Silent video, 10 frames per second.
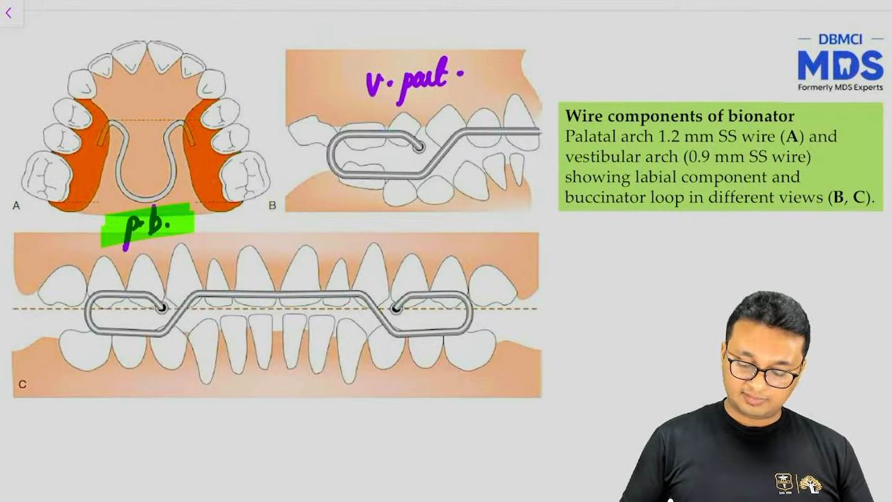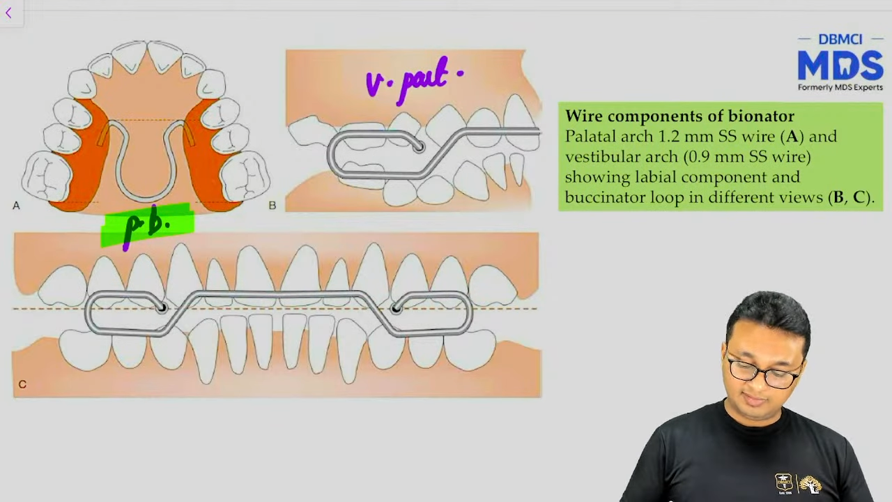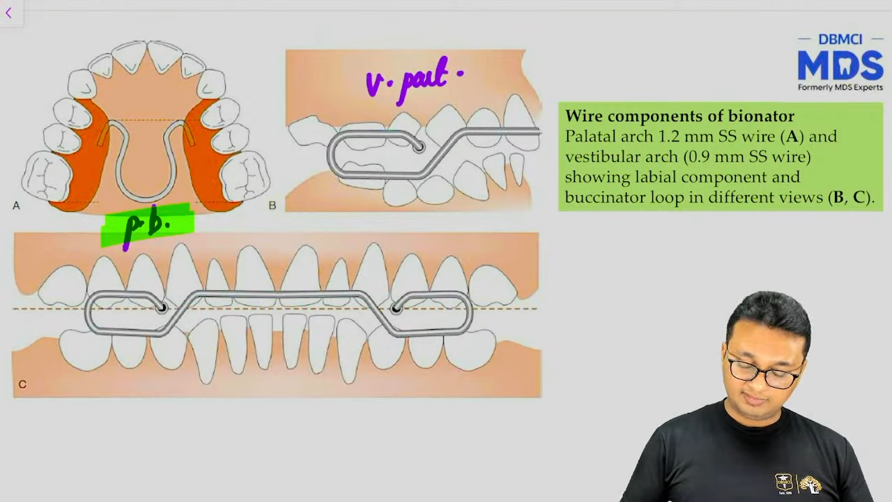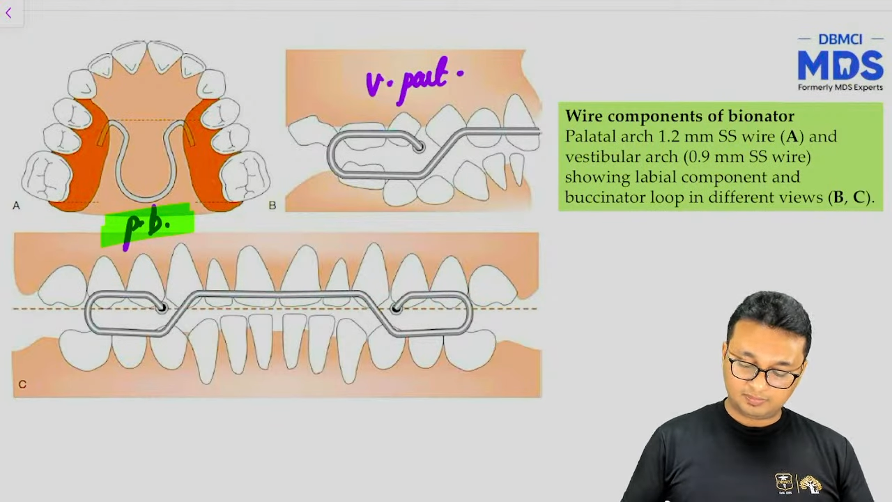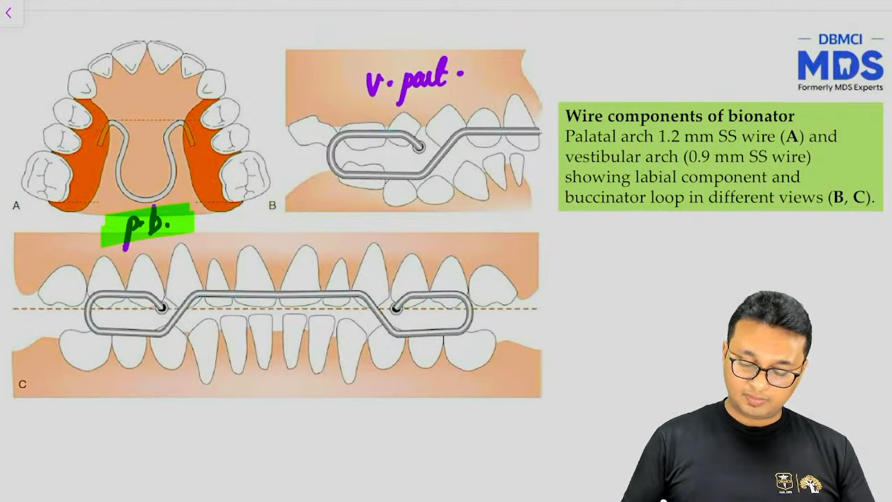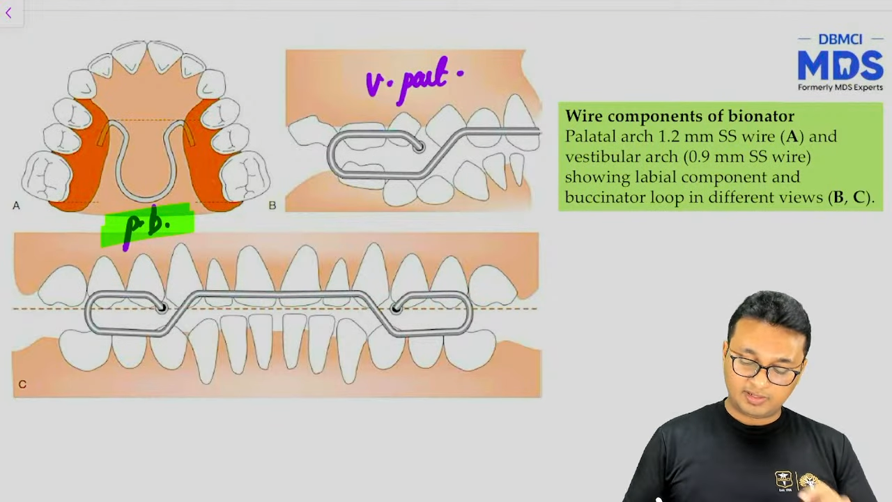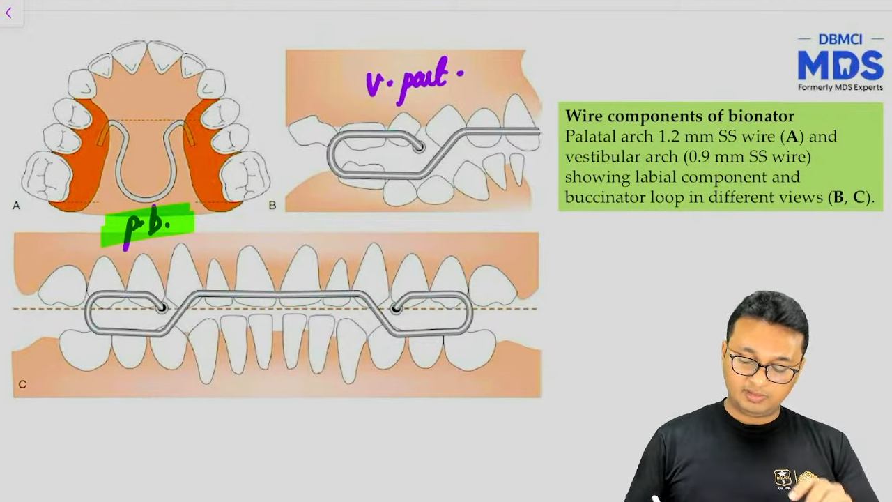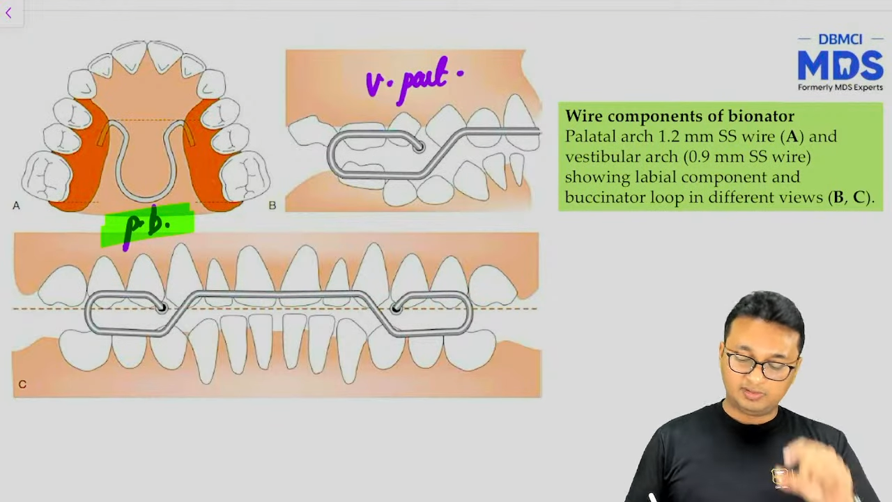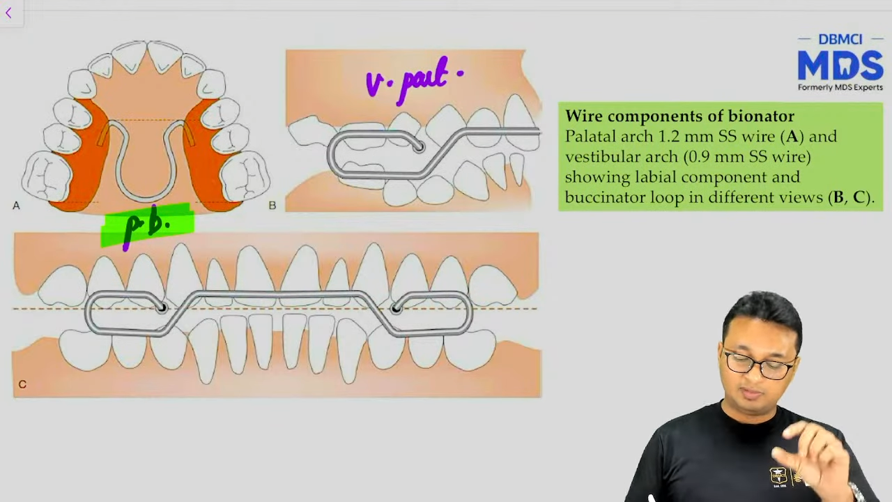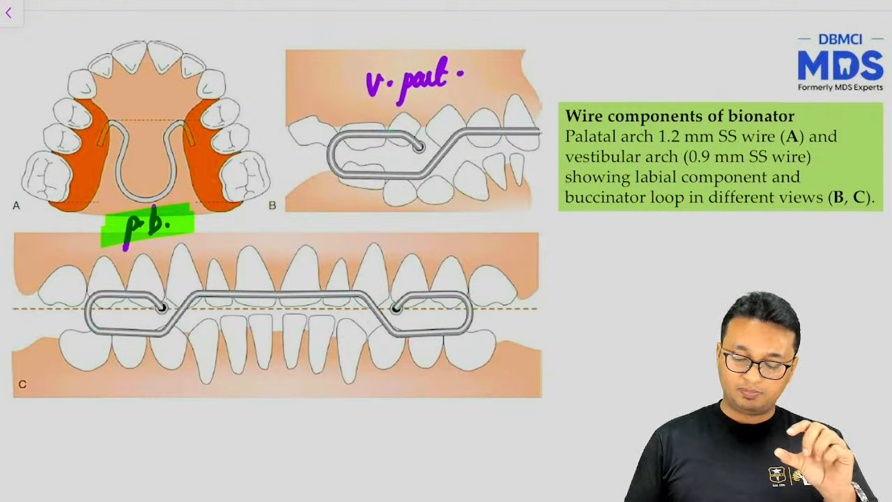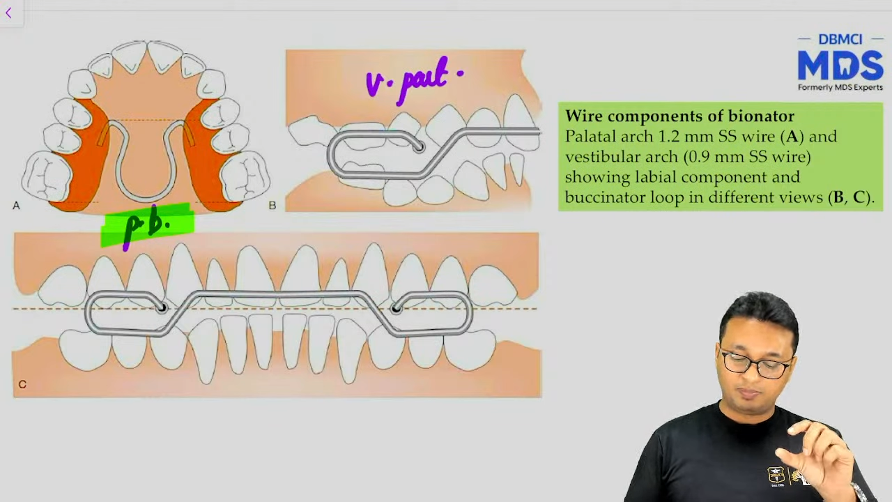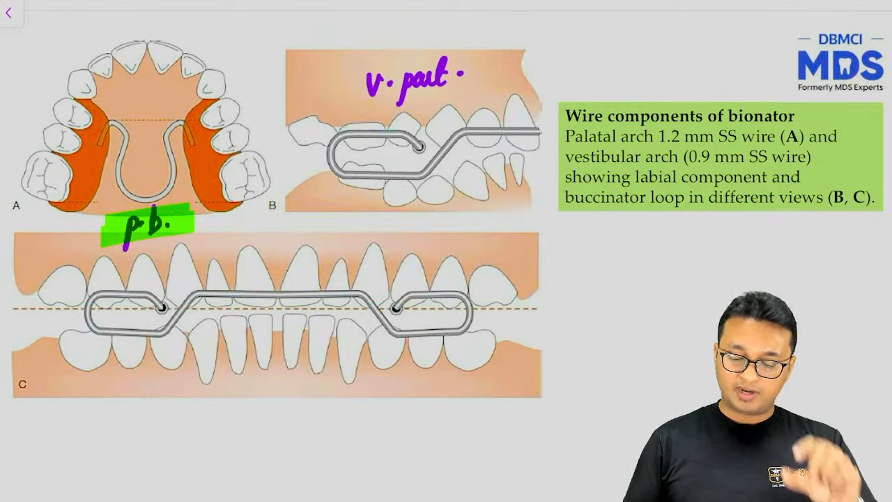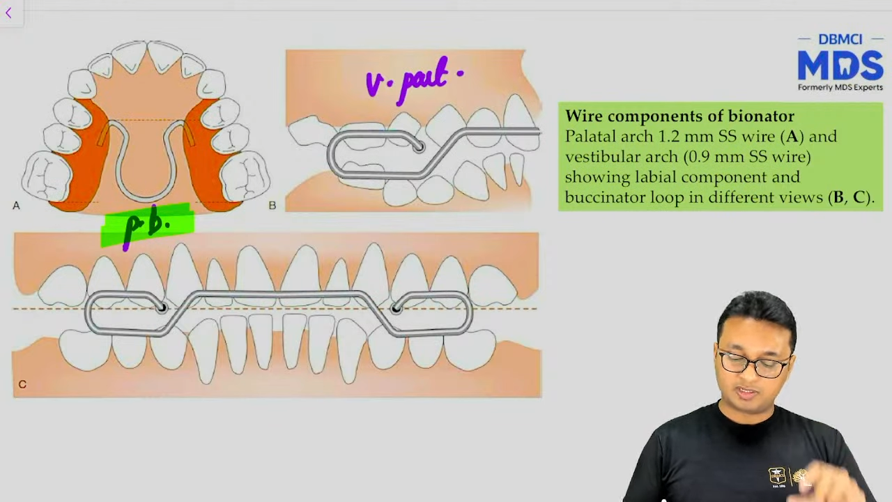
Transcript: this particular part